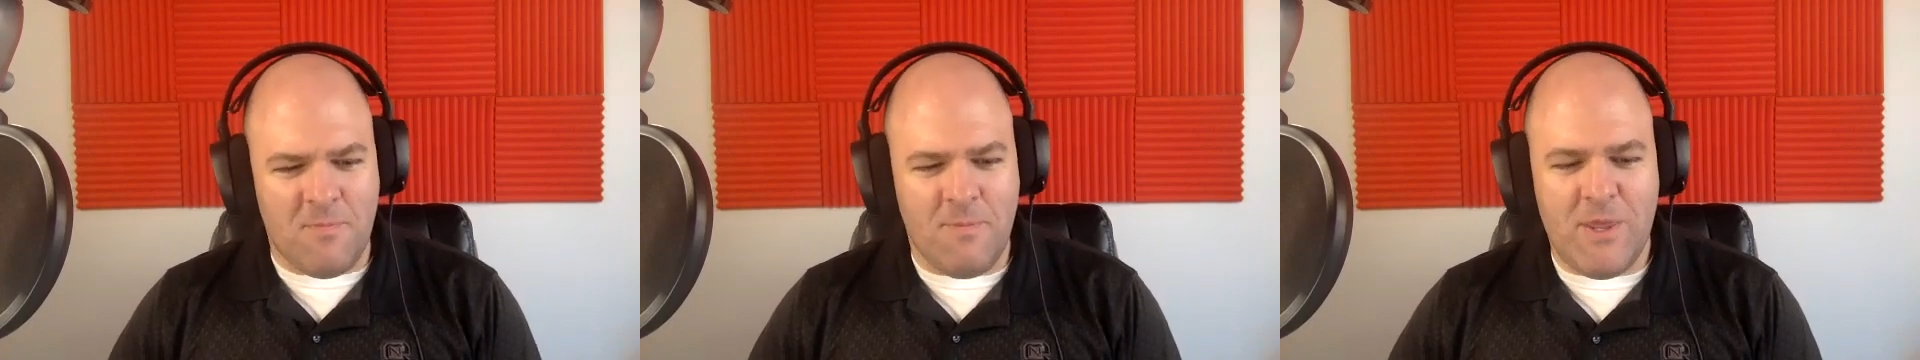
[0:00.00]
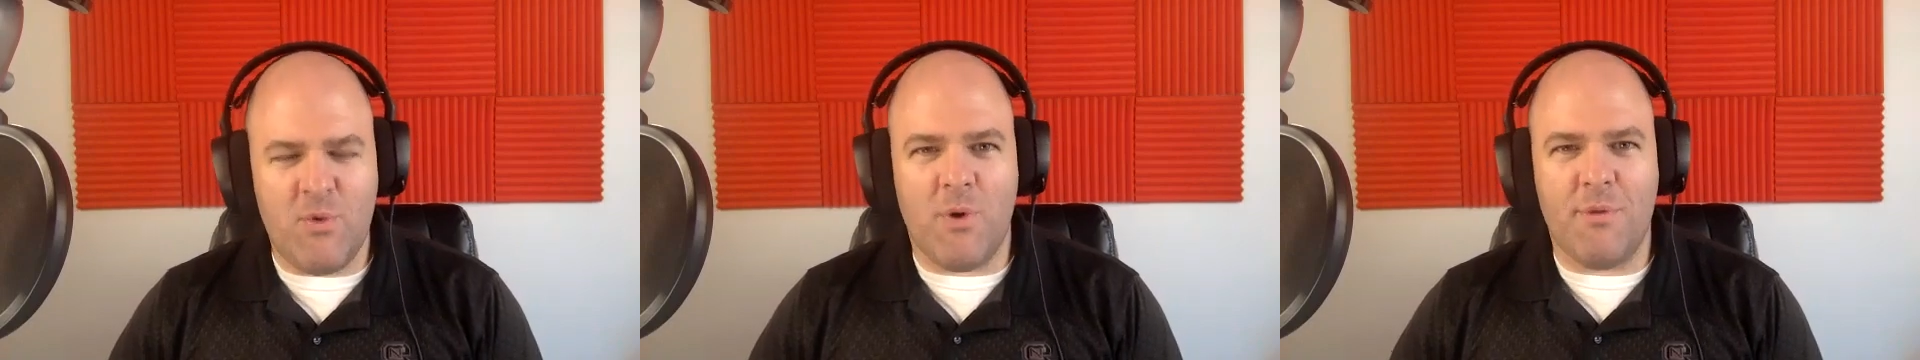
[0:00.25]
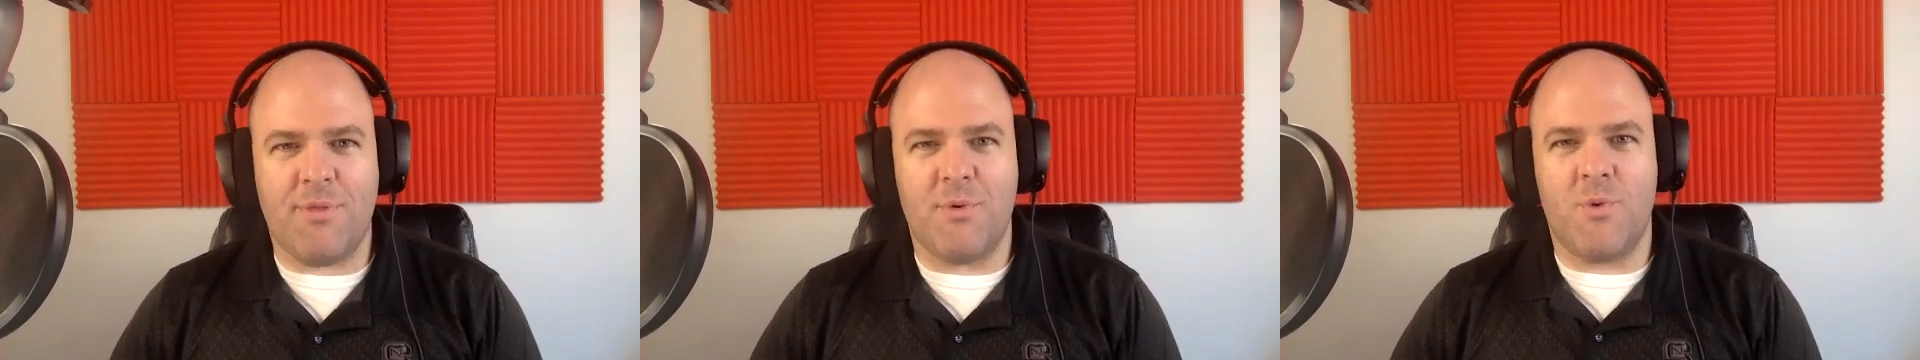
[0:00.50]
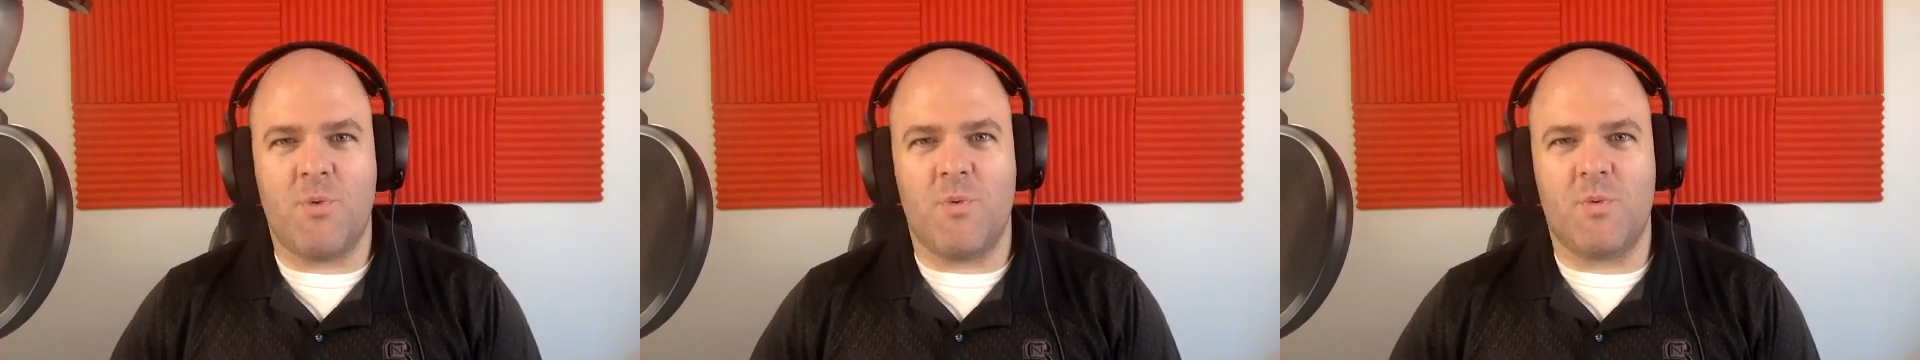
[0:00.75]
you go
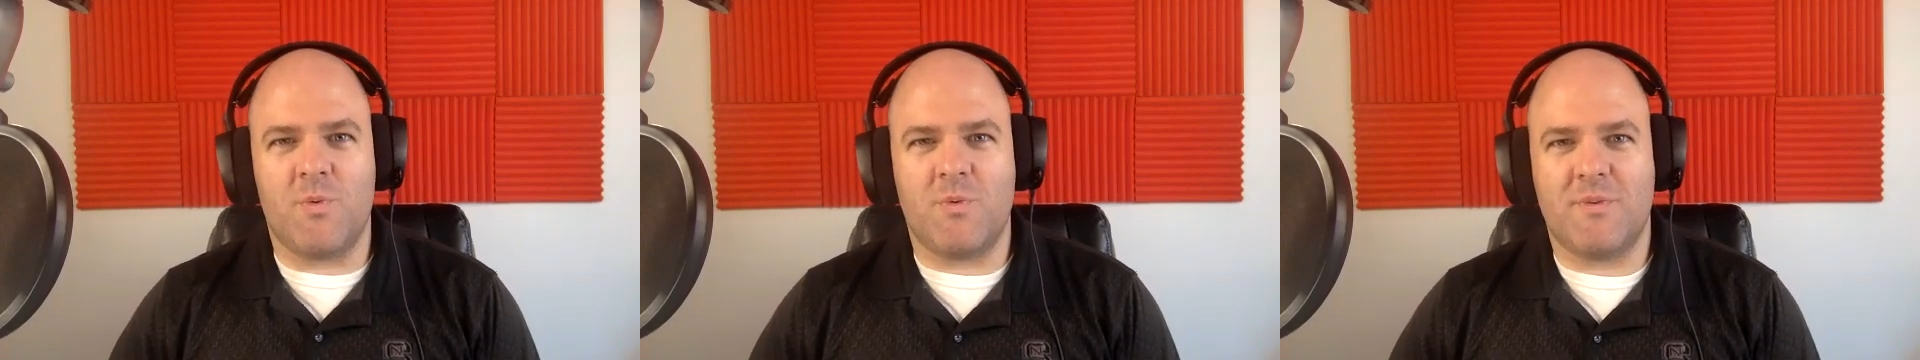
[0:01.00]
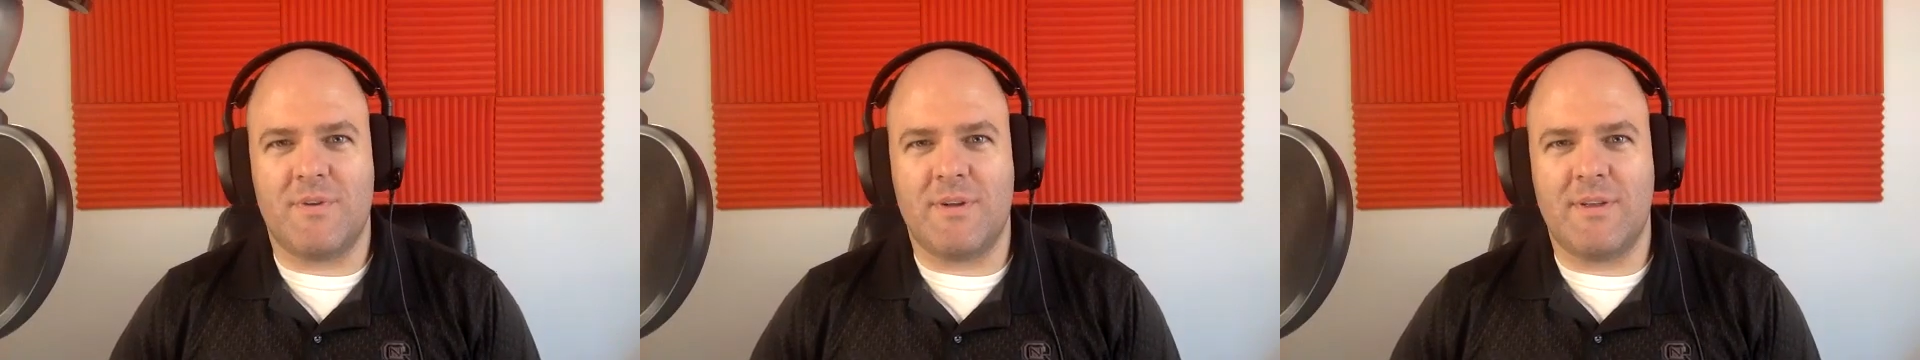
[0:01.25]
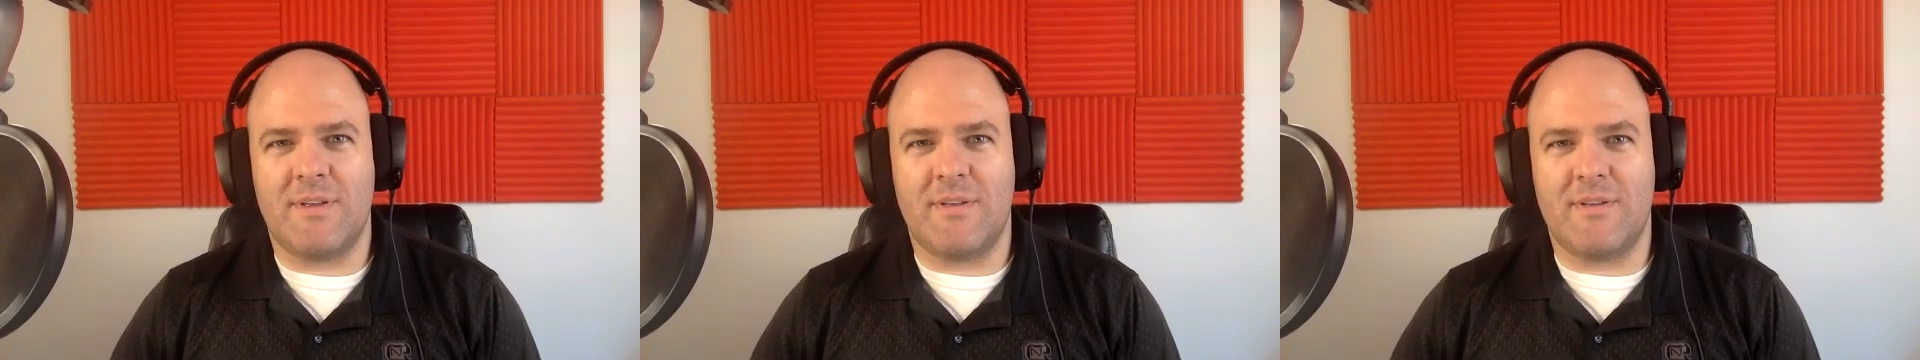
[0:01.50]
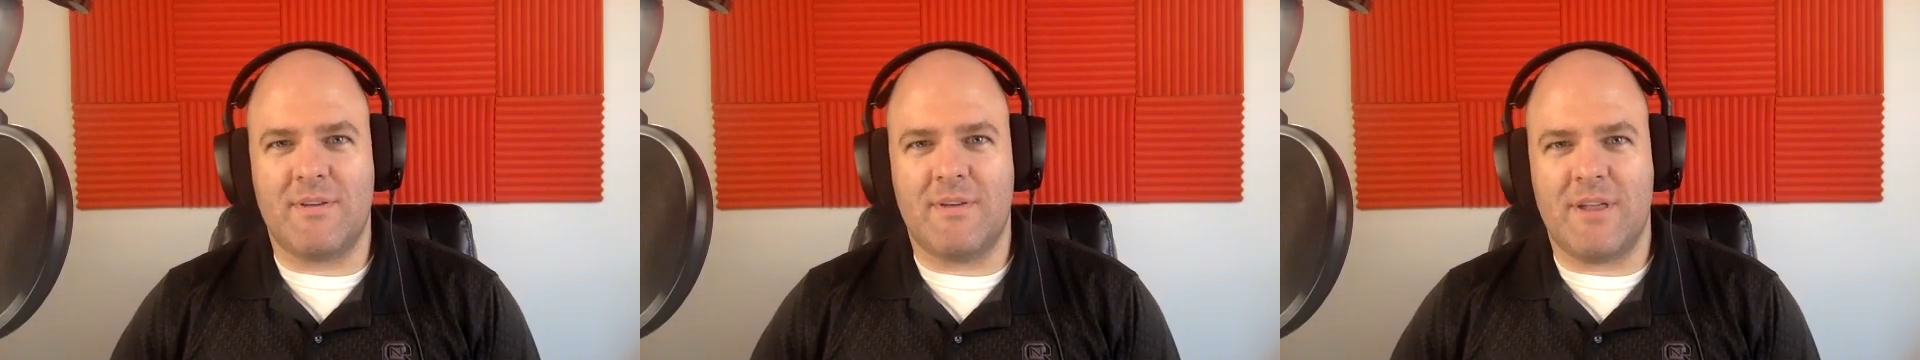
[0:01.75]
through
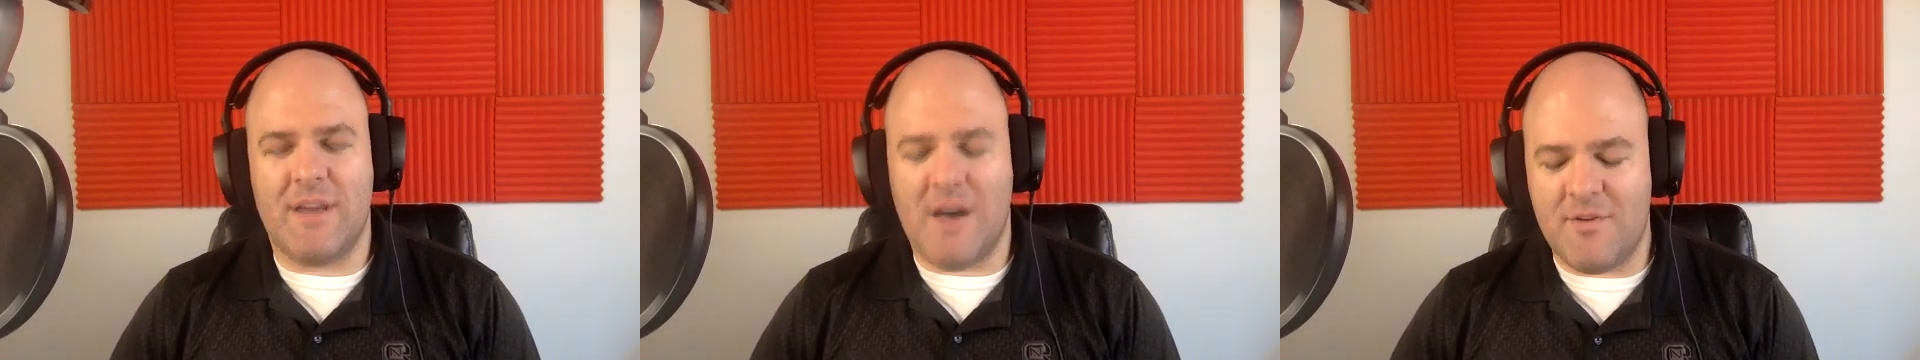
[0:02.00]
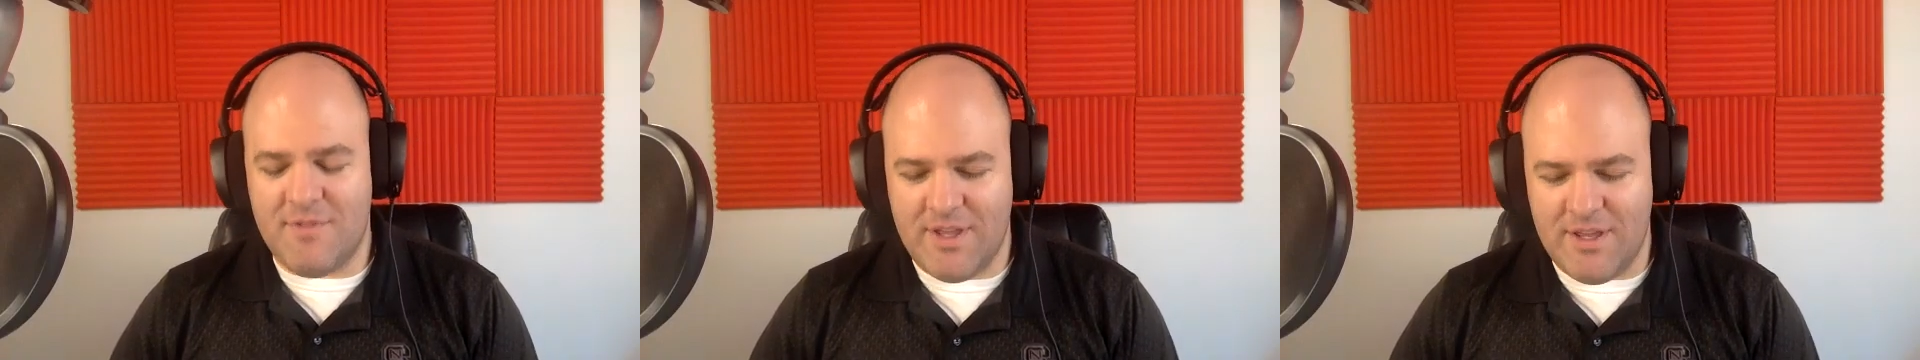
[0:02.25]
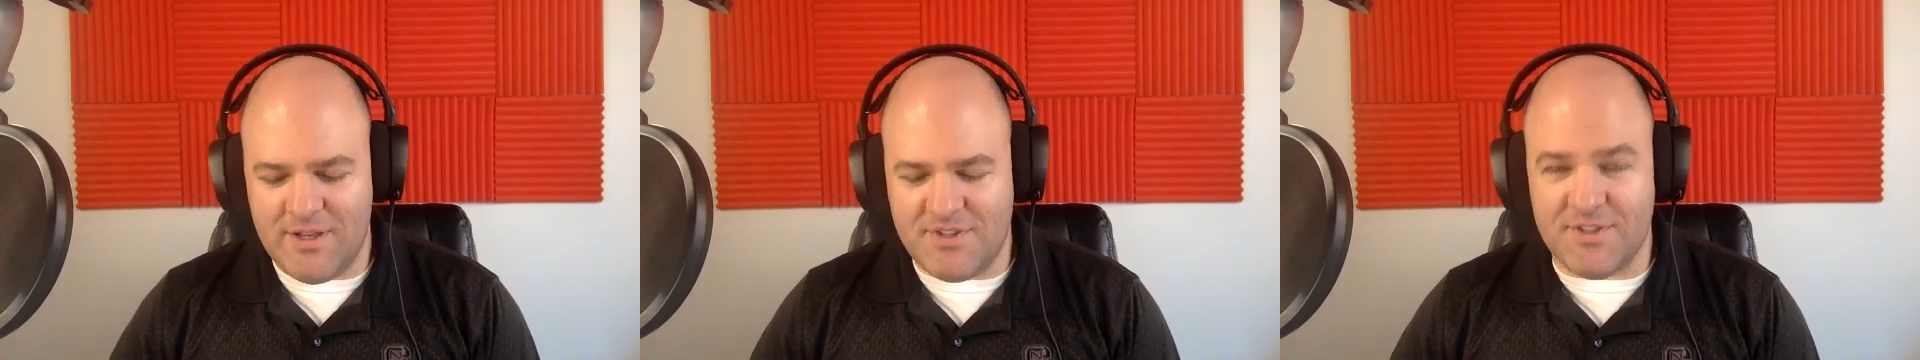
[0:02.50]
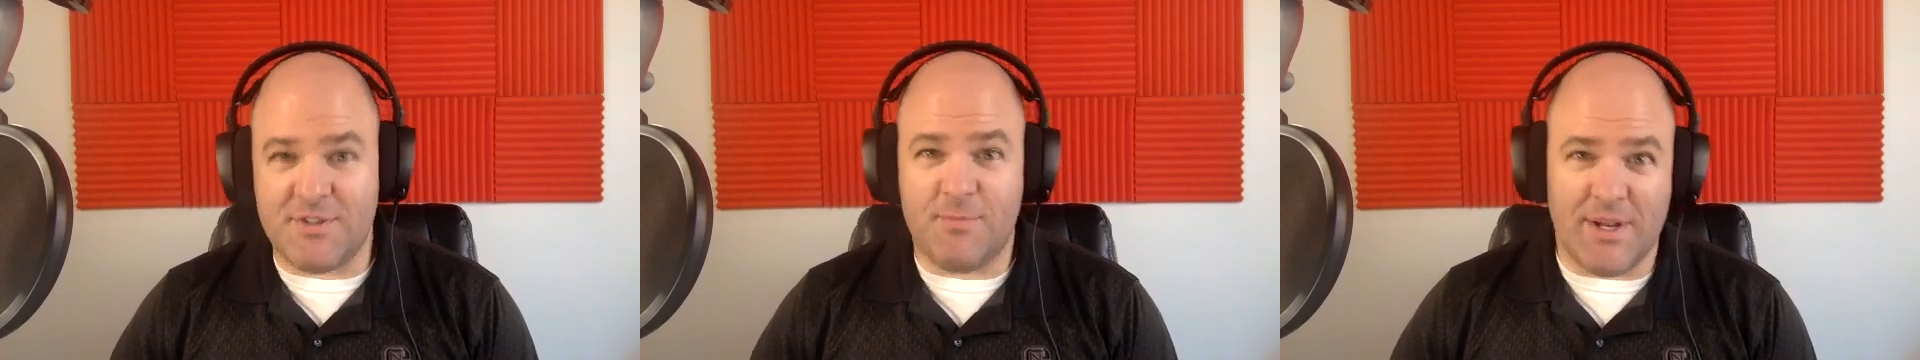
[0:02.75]
a lot of the
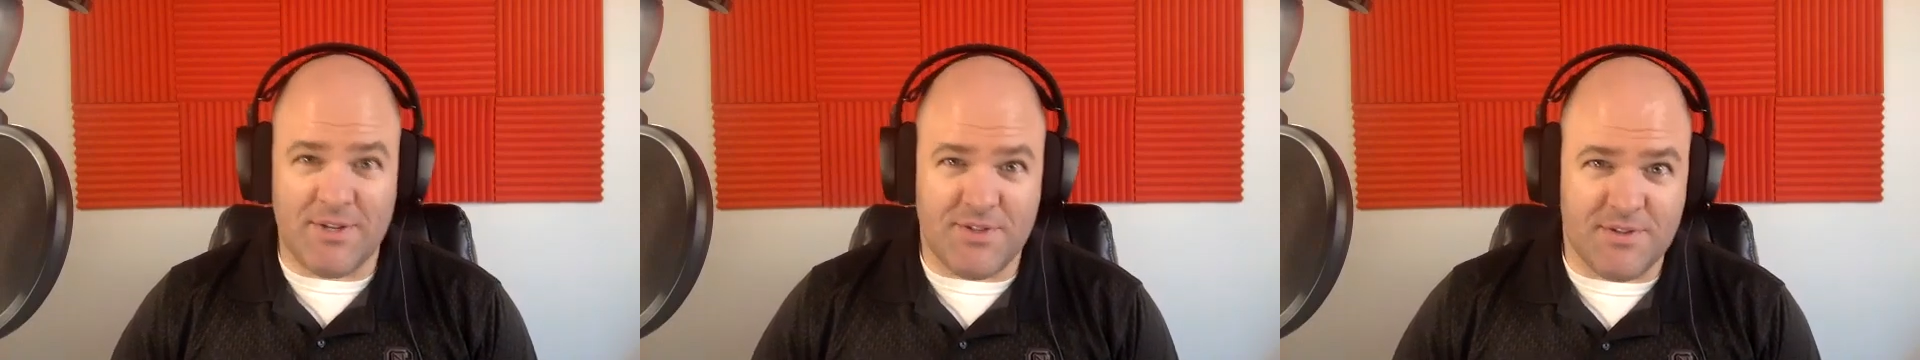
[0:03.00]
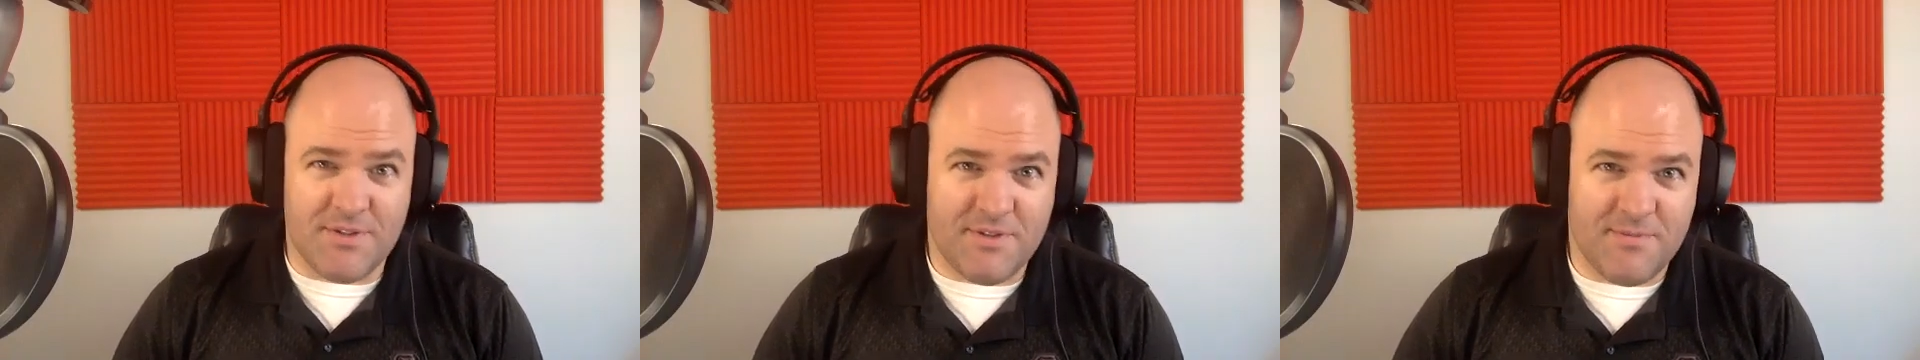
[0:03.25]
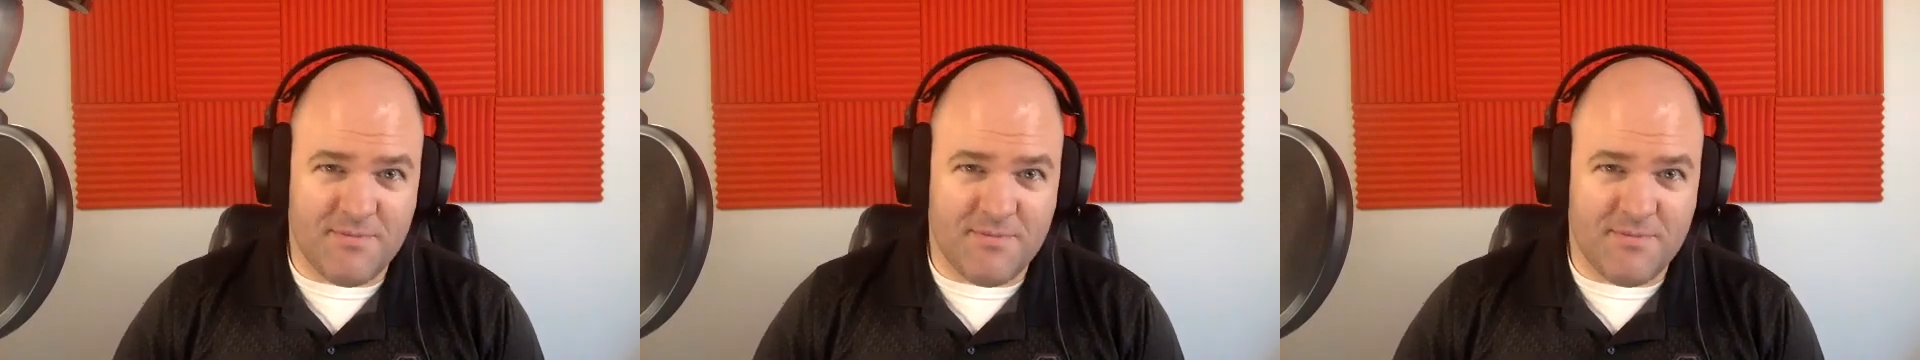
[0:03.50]
suspensions,